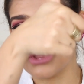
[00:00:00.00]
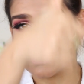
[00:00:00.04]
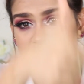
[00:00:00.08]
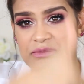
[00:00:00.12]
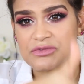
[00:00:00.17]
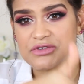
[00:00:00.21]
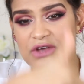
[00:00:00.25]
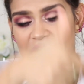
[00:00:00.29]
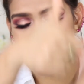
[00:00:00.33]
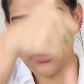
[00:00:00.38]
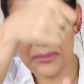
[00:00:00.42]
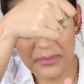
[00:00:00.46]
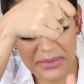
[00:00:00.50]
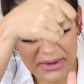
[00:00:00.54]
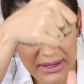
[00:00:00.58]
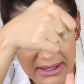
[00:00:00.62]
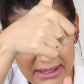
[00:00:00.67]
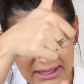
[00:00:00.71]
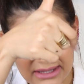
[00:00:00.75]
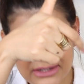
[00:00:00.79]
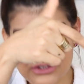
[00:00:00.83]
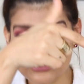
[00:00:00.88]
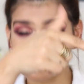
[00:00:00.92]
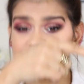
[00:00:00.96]
thumbs up,
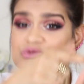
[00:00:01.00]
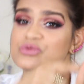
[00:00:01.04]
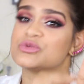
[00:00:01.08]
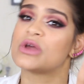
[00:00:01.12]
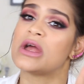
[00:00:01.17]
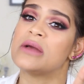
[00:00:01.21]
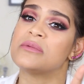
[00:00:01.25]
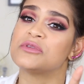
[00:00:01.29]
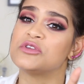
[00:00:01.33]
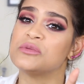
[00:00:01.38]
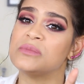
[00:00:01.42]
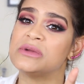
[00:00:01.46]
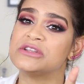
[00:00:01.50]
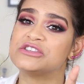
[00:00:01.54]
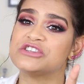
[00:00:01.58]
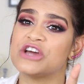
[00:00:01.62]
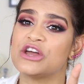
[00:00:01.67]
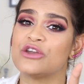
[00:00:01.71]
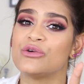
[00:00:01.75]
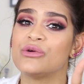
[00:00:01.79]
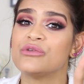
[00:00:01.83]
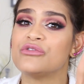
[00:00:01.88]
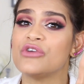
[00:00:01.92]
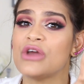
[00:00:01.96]
subscribe to my
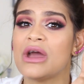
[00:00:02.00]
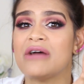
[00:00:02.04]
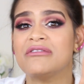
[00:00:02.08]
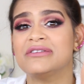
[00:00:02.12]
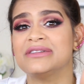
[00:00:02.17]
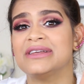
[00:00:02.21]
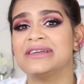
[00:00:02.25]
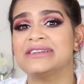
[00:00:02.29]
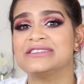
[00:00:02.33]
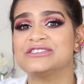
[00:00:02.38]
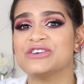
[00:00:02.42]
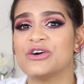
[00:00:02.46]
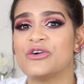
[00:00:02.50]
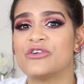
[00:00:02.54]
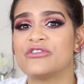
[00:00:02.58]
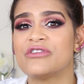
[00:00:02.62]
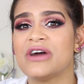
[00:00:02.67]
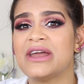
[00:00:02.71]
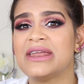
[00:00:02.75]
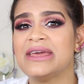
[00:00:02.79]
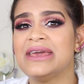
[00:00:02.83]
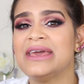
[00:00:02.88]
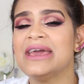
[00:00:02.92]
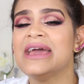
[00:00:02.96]
channel if you haven't done so
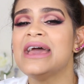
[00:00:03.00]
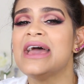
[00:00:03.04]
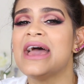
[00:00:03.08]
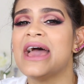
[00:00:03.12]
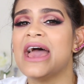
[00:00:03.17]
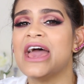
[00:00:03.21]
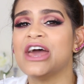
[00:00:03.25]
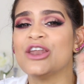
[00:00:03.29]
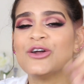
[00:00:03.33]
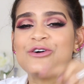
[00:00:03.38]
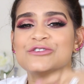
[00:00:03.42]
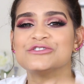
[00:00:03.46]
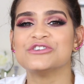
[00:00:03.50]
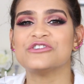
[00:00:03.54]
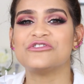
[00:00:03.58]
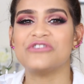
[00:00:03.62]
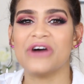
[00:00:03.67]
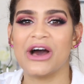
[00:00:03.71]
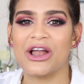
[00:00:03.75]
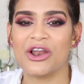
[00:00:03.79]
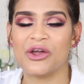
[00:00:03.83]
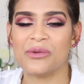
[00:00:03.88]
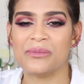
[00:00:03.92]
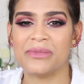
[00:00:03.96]
already, and also
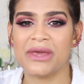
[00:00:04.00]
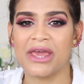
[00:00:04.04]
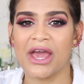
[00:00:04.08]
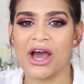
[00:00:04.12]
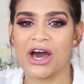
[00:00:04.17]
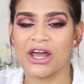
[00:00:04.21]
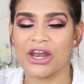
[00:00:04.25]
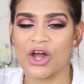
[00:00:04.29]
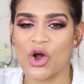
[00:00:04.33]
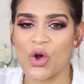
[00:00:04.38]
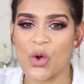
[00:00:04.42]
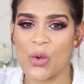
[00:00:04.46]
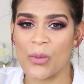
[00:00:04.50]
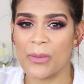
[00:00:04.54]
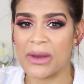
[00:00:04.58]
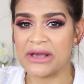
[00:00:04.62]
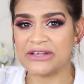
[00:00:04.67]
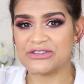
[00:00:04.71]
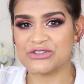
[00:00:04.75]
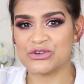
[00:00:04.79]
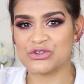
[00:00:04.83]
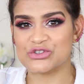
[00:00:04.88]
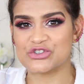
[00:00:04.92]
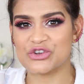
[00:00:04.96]
follow me on all
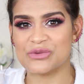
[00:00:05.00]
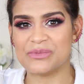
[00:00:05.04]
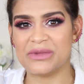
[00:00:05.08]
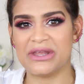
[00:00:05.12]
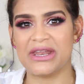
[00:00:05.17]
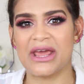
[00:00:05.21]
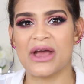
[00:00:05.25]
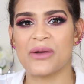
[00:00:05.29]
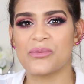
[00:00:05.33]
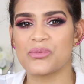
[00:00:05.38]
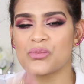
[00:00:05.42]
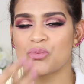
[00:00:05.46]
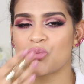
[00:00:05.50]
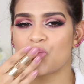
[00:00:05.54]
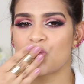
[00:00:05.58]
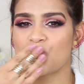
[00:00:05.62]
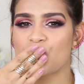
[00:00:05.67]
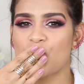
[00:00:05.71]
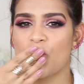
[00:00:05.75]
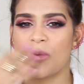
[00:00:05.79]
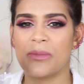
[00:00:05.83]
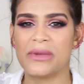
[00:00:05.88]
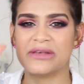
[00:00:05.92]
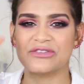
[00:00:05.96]
my social media.
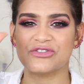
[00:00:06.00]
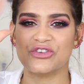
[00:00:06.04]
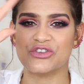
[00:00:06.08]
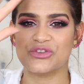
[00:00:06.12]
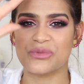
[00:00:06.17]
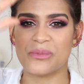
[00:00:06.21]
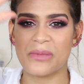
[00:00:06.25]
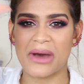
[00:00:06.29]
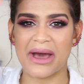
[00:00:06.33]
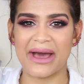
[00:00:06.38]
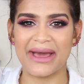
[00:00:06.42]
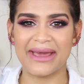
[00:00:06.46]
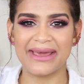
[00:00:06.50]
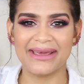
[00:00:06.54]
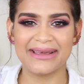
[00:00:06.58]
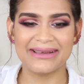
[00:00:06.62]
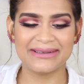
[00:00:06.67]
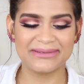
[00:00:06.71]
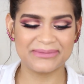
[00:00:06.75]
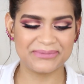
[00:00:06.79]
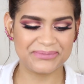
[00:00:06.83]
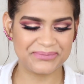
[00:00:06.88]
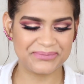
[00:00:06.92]
Besos, bye.